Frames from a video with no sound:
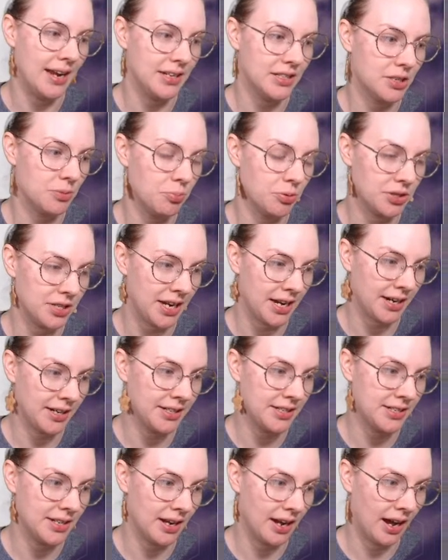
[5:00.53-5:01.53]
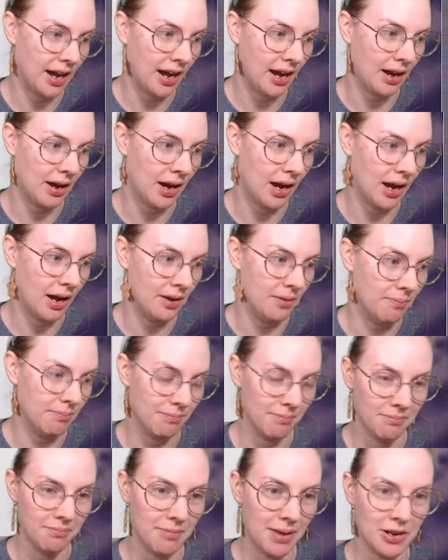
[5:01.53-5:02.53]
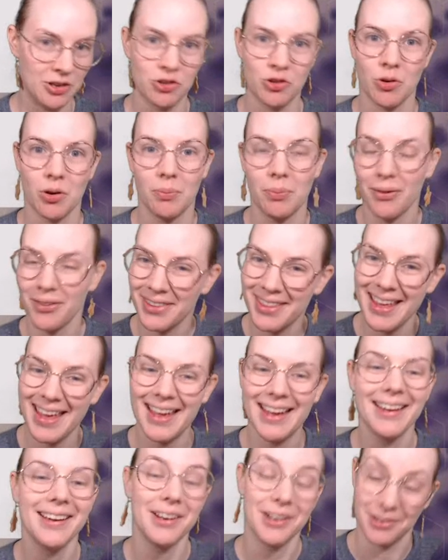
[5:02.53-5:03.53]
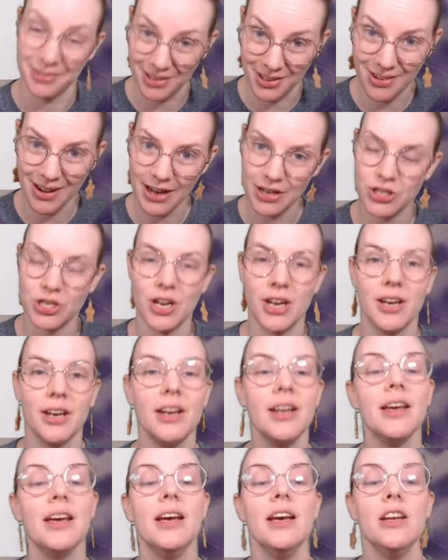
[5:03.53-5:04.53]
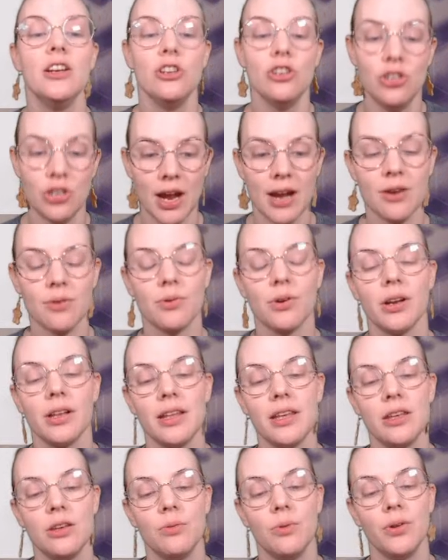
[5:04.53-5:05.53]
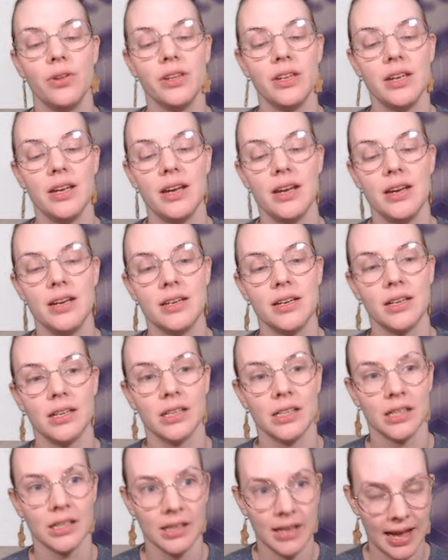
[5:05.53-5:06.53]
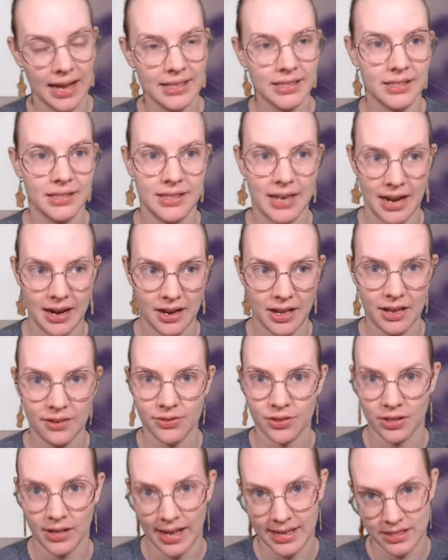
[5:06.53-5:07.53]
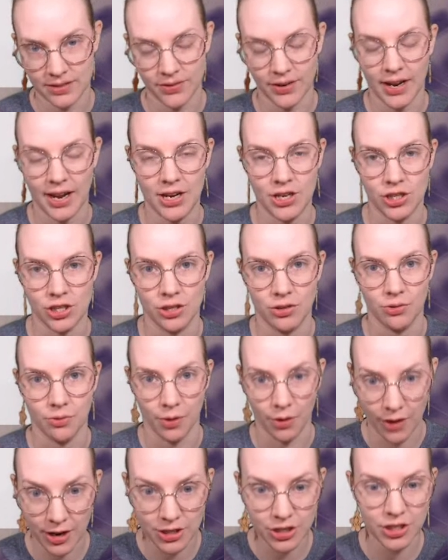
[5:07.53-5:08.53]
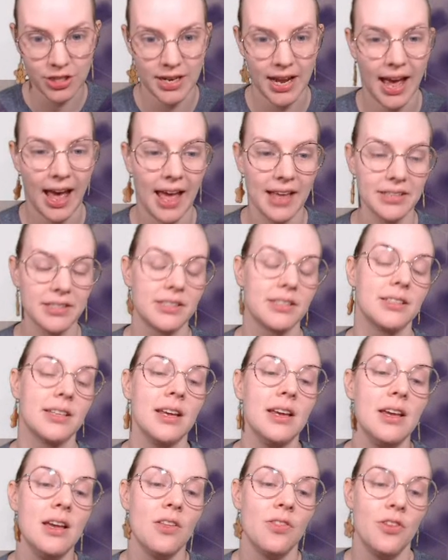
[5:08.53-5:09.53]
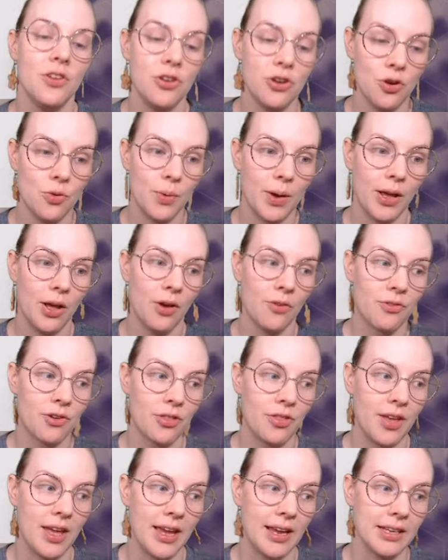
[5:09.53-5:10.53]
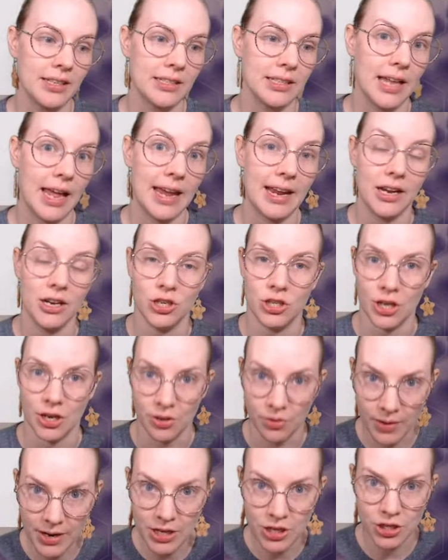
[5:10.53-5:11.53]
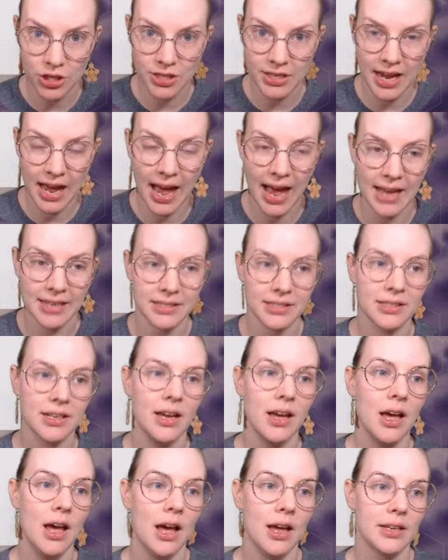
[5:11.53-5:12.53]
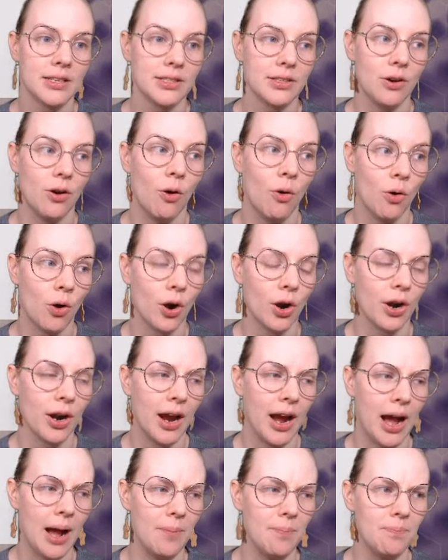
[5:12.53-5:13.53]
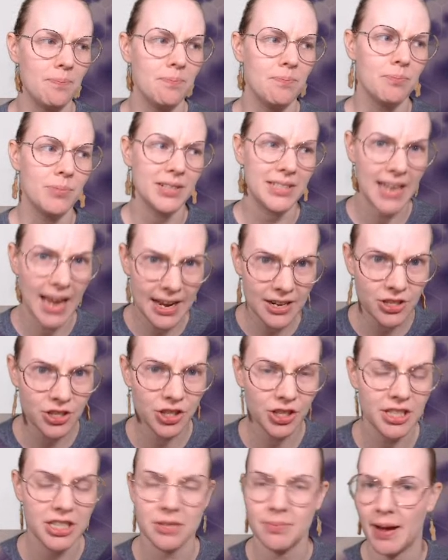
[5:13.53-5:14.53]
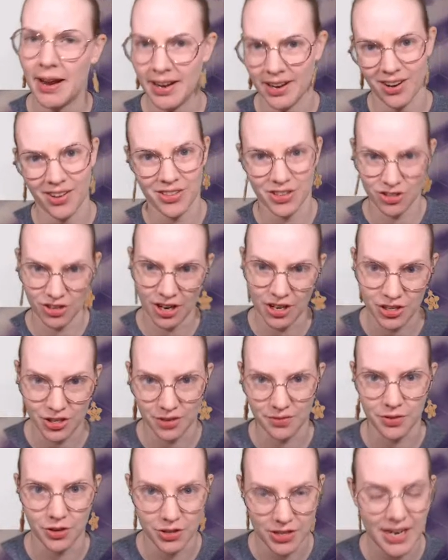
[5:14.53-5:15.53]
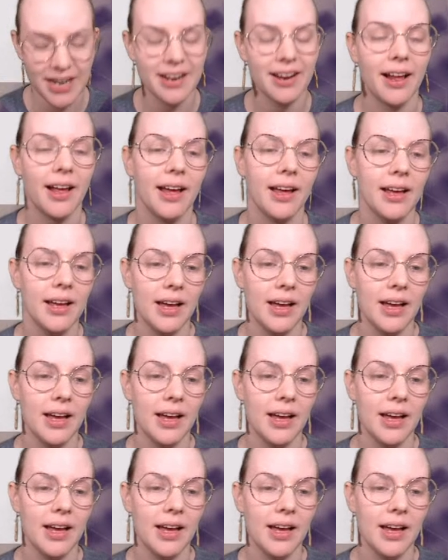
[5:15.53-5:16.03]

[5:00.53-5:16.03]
to predict a measurable thing, regression, generally you will need less data for classification and regression tasks than you will for things like generation tasks, or potentially, depending on the structure of your data,